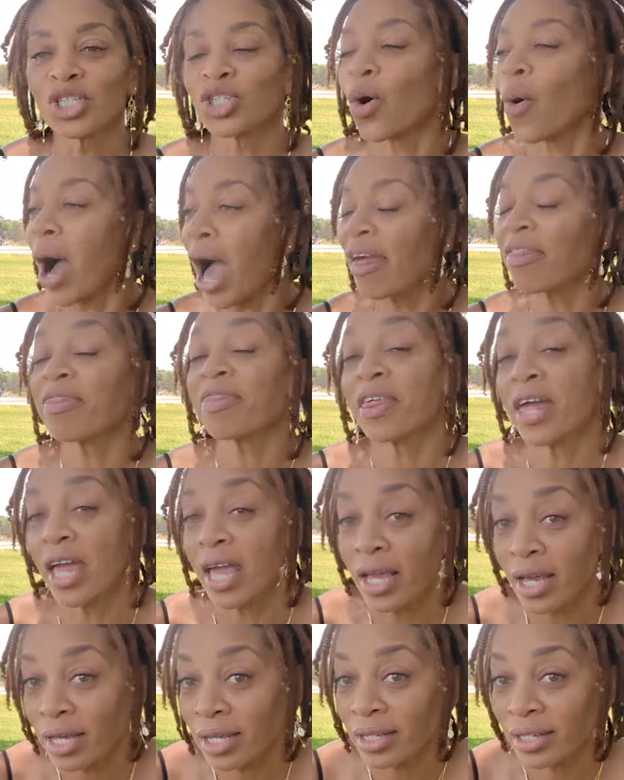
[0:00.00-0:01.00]
so i
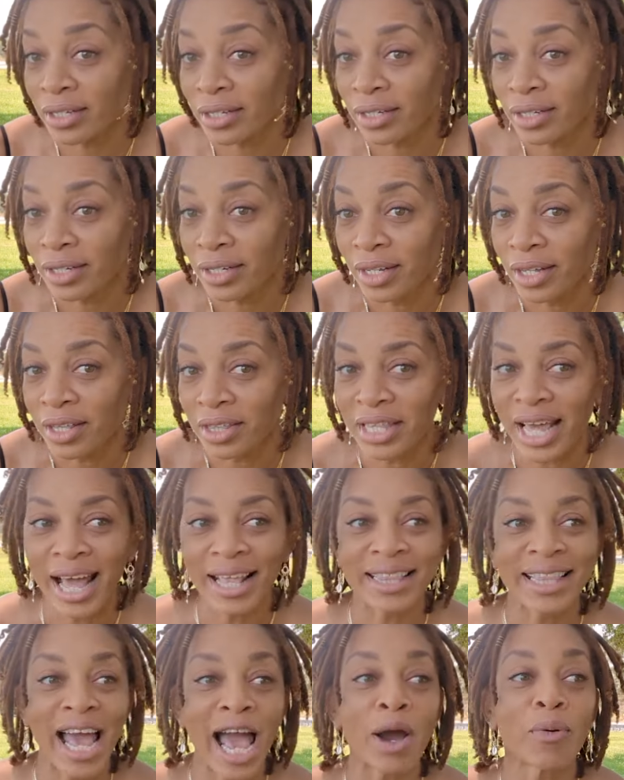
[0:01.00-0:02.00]
think
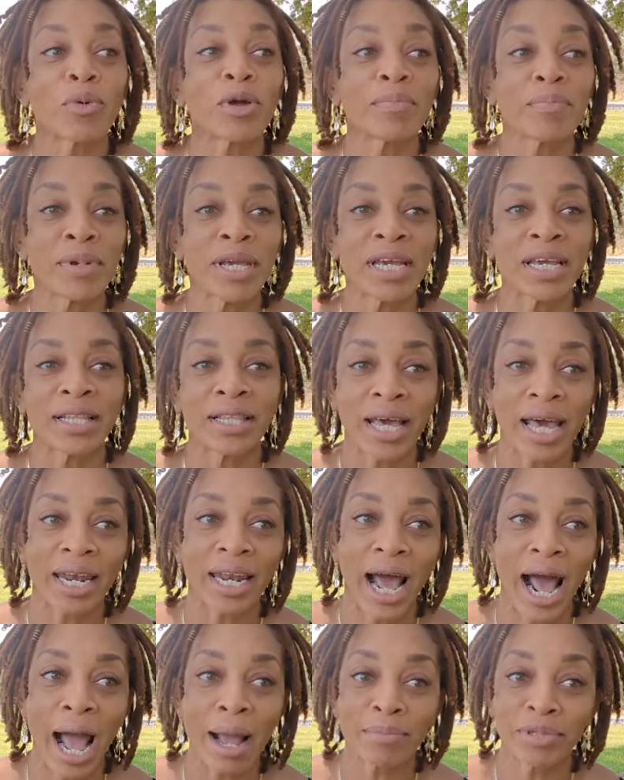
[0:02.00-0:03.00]
that that would mean
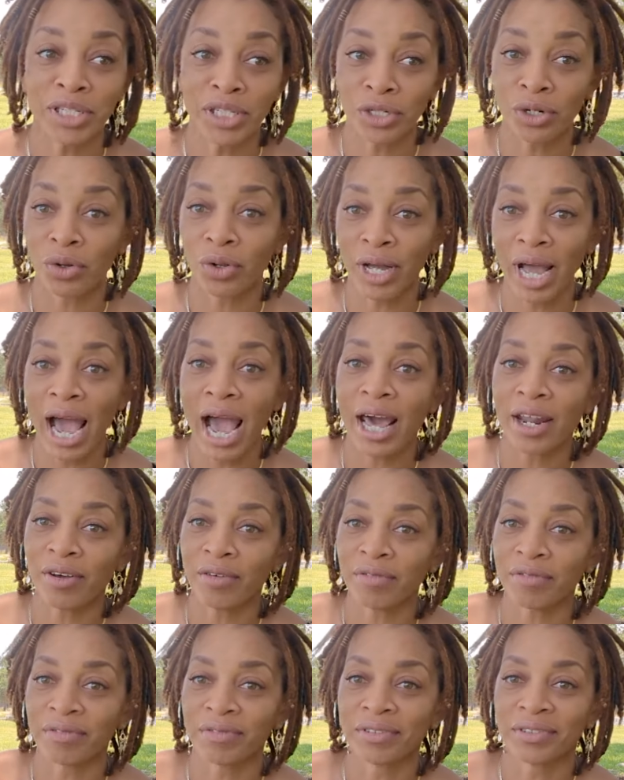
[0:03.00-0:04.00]
that i'm still
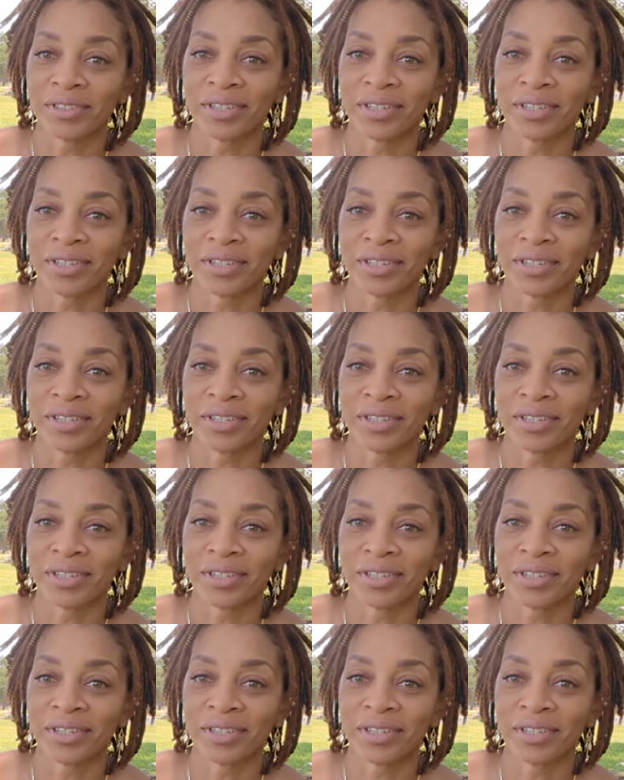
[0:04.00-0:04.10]
kind of